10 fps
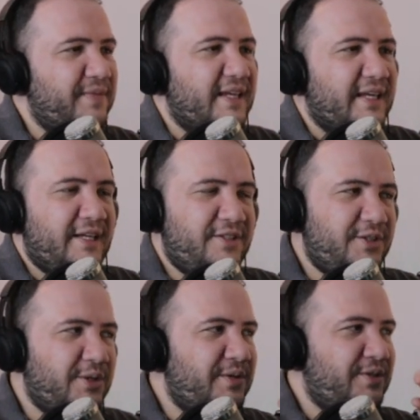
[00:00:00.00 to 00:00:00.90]
It's
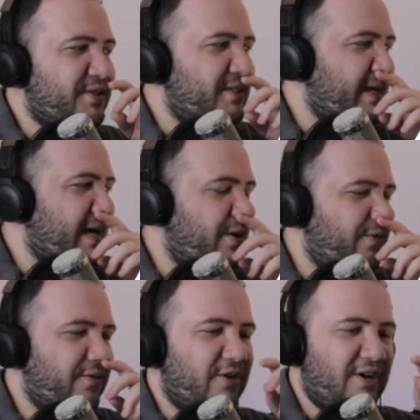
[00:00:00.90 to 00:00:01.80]
so interesting how
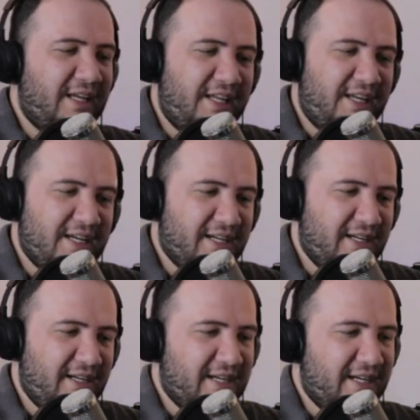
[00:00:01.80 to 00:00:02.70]
far Lady
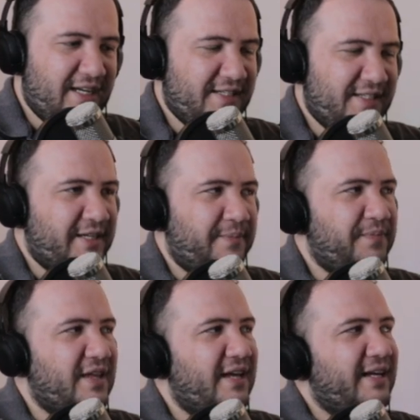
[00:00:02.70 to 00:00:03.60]
Gaga come.
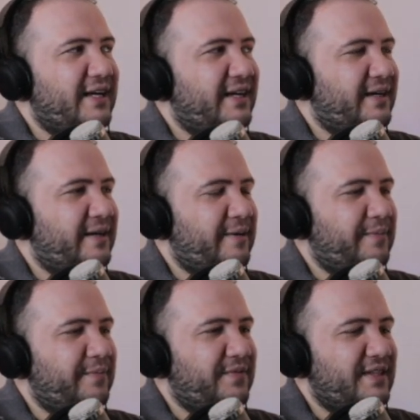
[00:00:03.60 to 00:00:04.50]

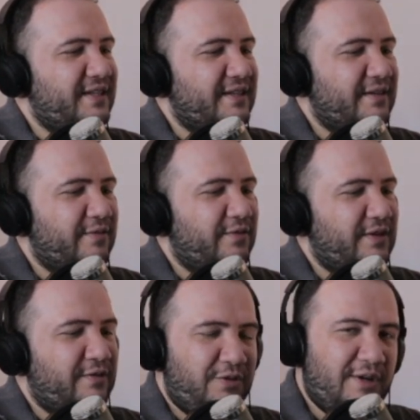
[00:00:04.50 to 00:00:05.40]
If
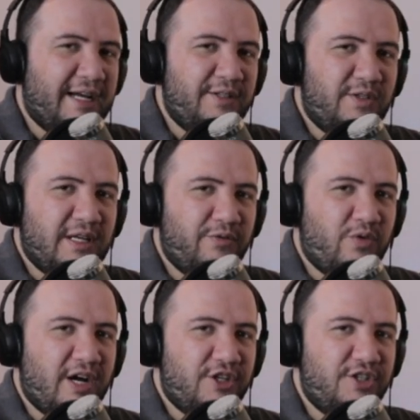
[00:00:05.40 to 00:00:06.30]
you guys have
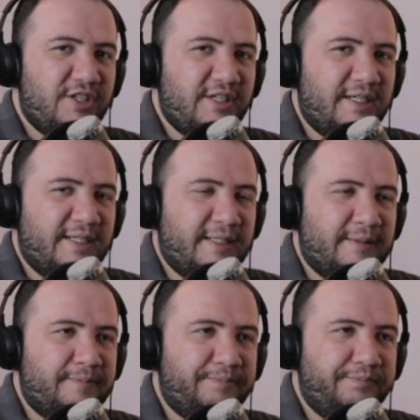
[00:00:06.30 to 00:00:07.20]
watched A
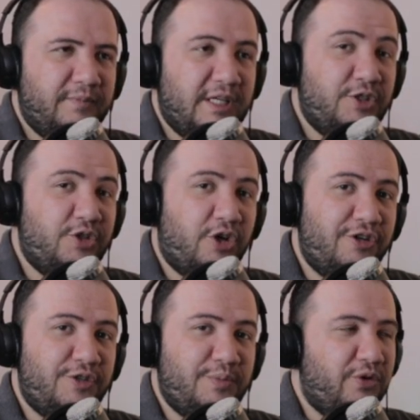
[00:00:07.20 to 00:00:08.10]
Star
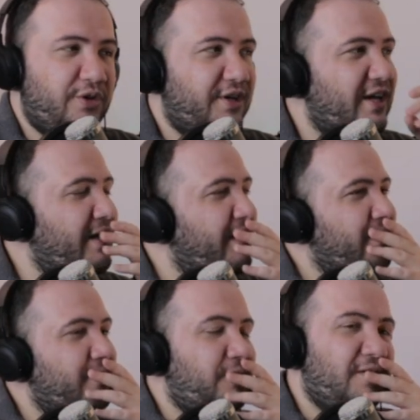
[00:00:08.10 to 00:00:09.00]
Is Born,
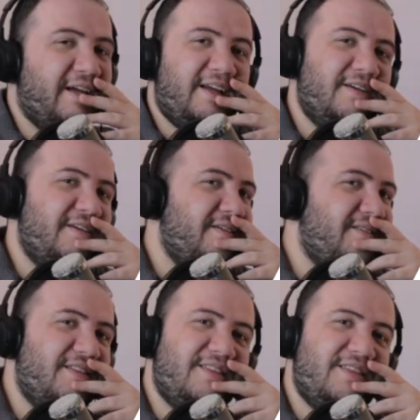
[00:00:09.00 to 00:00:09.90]
you're like,
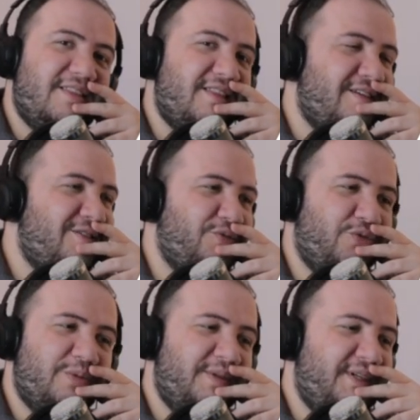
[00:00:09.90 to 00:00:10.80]
this
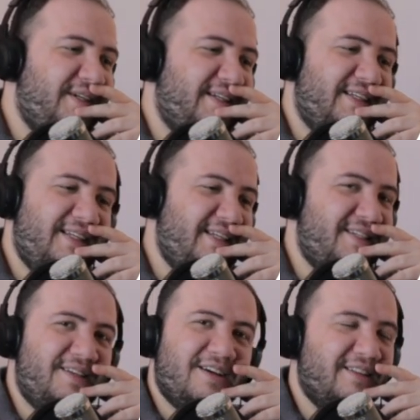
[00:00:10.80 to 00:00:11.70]
woman
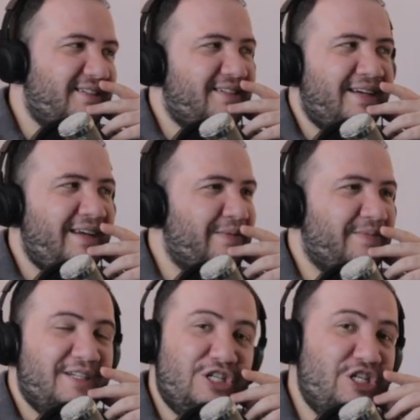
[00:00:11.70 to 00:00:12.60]
is not the same.
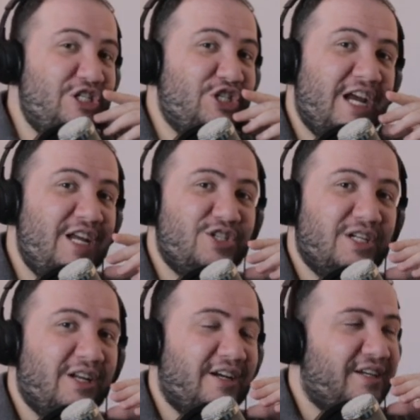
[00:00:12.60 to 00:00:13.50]
She changed a
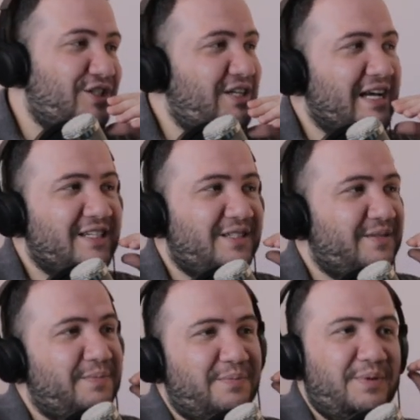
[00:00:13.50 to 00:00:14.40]
lot. She has
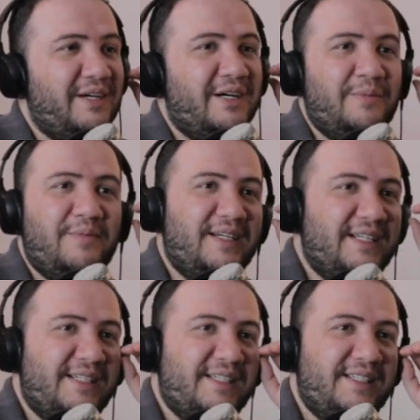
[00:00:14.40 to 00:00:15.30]
become
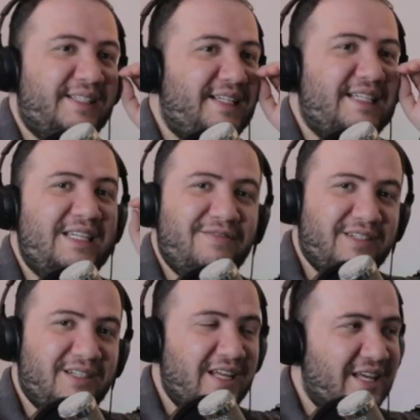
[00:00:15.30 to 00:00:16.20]
a
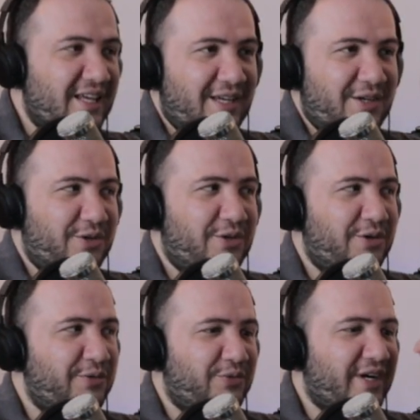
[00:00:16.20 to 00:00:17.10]
diva in her
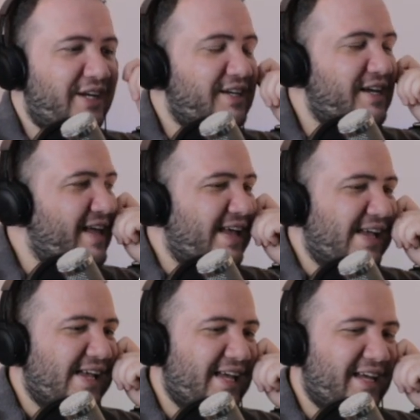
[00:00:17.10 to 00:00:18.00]
own right.
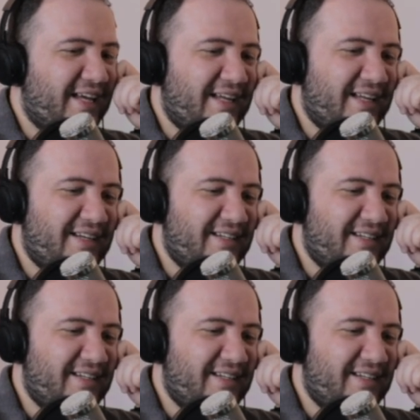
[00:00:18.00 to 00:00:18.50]
And